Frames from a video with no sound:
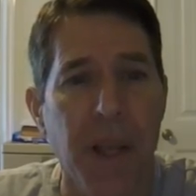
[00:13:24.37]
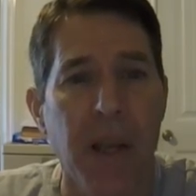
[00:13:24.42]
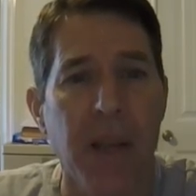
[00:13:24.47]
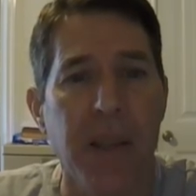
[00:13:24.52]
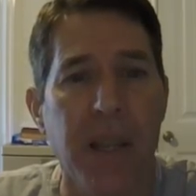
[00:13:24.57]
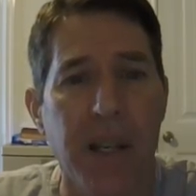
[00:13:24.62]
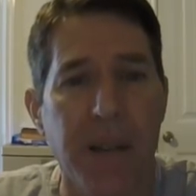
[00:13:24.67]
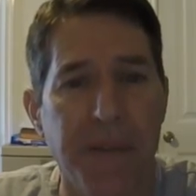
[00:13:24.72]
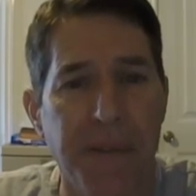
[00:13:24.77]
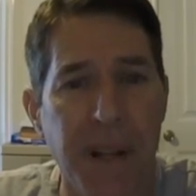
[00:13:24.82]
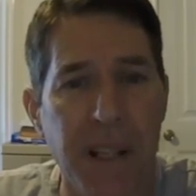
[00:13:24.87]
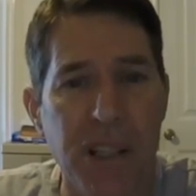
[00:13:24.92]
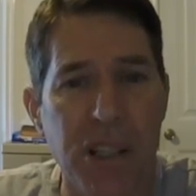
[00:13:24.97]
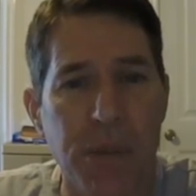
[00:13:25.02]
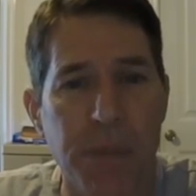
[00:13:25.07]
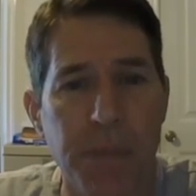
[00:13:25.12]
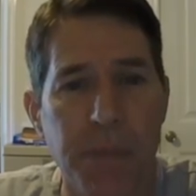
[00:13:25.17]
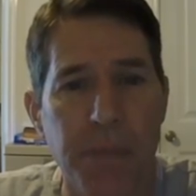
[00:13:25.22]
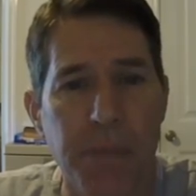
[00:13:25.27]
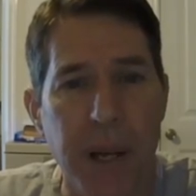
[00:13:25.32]
the
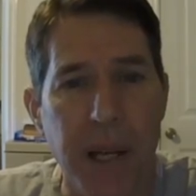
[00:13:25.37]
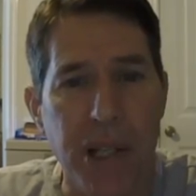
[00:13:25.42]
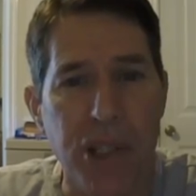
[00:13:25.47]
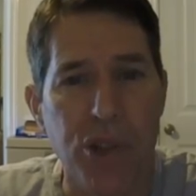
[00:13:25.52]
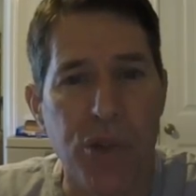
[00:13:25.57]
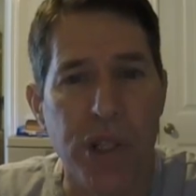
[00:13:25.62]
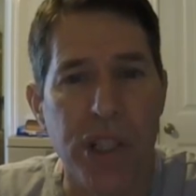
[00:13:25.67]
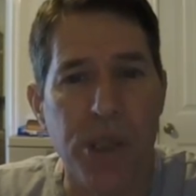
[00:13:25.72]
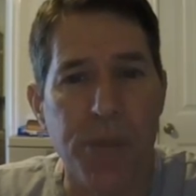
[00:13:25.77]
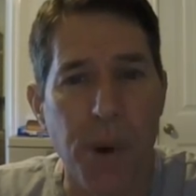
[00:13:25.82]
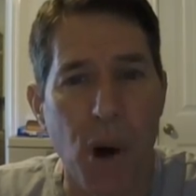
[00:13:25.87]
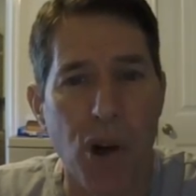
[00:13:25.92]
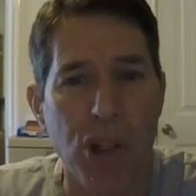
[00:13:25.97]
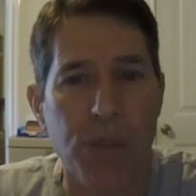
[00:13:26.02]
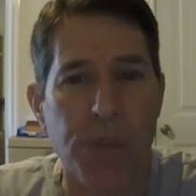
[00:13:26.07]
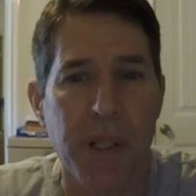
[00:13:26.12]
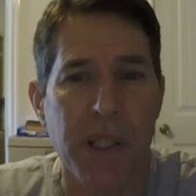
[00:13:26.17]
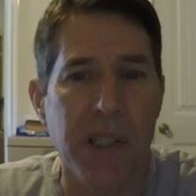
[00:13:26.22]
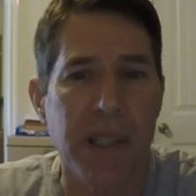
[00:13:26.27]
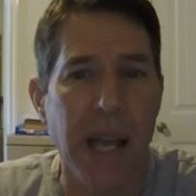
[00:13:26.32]
Defense Ministry
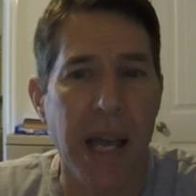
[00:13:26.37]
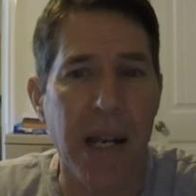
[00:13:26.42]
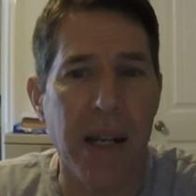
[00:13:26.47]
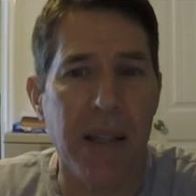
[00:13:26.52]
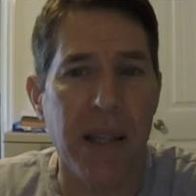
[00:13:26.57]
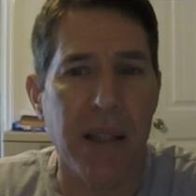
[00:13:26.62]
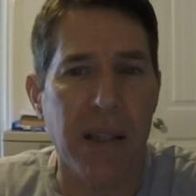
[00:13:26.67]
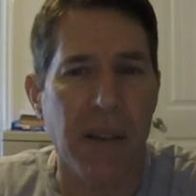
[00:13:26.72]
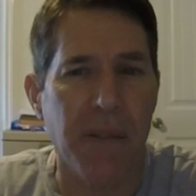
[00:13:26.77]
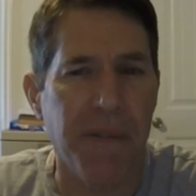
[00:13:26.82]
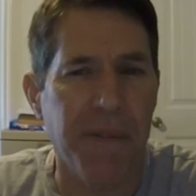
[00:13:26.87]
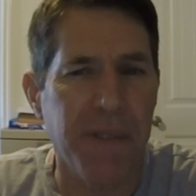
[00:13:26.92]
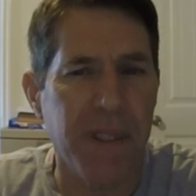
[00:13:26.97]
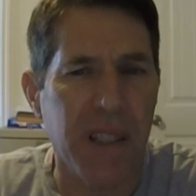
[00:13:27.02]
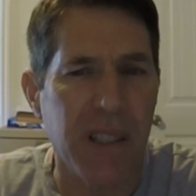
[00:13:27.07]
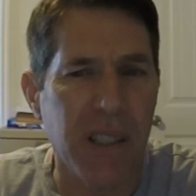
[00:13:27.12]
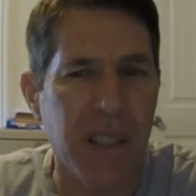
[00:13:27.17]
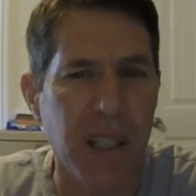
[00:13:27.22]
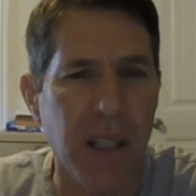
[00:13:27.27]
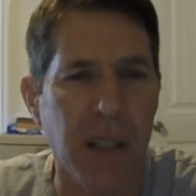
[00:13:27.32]
spokesman, stated that the
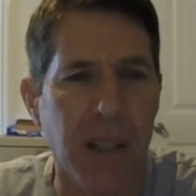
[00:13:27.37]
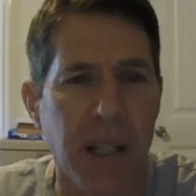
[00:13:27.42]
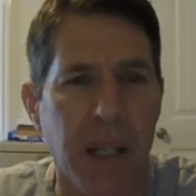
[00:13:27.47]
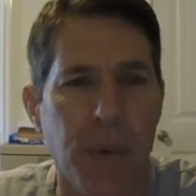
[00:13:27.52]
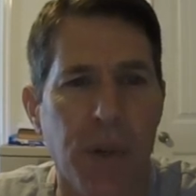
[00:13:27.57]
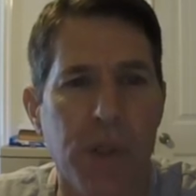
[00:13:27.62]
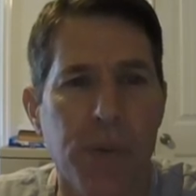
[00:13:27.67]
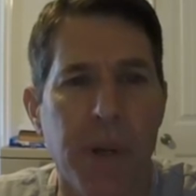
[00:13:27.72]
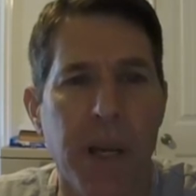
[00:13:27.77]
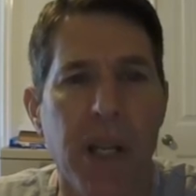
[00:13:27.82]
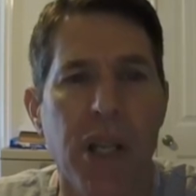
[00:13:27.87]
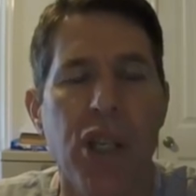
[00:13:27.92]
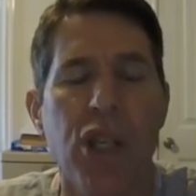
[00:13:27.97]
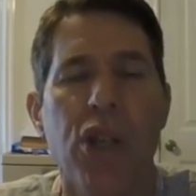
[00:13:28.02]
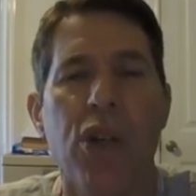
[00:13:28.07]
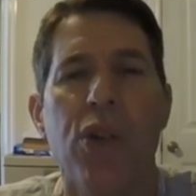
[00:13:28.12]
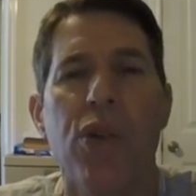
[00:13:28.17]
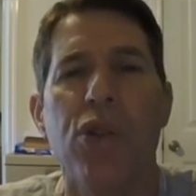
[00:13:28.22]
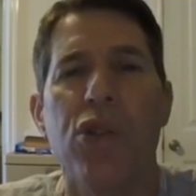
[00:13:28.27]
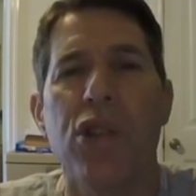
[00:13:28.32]
facility was being
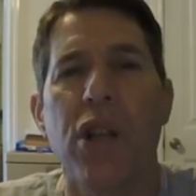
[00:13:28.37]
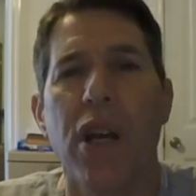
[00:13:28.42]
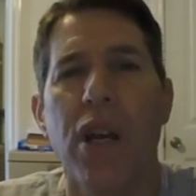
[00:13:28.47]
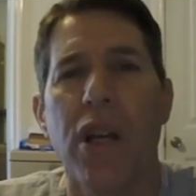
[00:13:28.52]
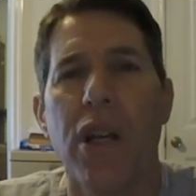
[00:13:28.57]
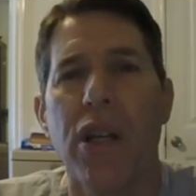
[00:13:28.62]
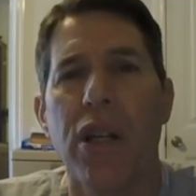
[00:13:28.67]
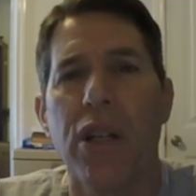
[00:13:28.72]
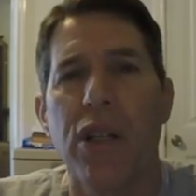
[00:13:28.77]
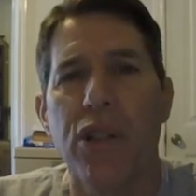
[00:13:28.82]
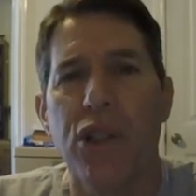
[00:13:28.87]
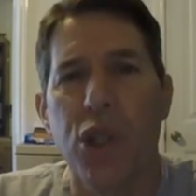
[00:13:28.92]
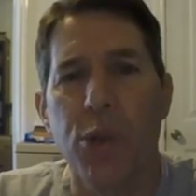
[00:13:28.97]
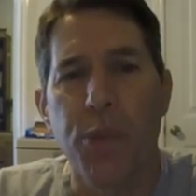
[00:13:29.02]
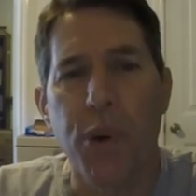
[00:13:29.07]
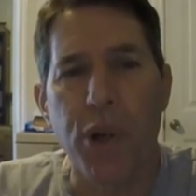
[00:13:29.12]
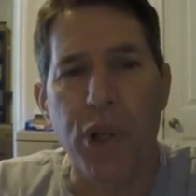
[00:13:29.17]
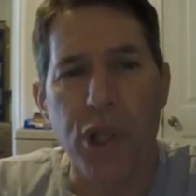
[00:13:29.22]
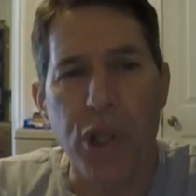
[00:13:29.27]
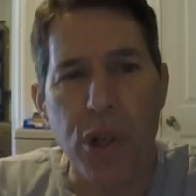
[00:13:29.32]
used to
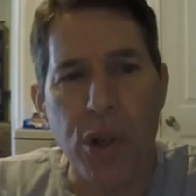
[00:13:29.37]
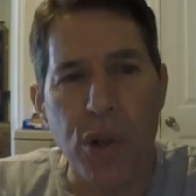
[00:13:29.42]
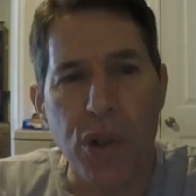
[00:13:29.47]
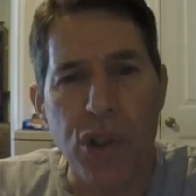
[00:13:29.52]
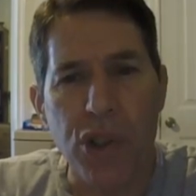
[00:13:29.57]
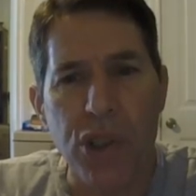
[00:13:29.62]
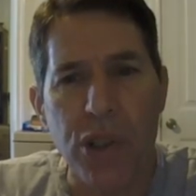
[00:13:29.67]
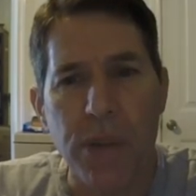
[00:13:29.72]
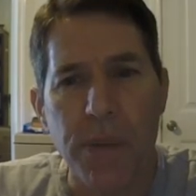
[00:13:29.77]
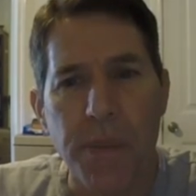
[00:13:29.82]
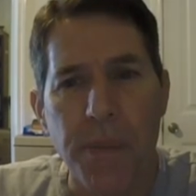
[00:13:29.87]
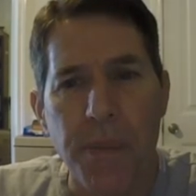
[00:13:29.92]
produce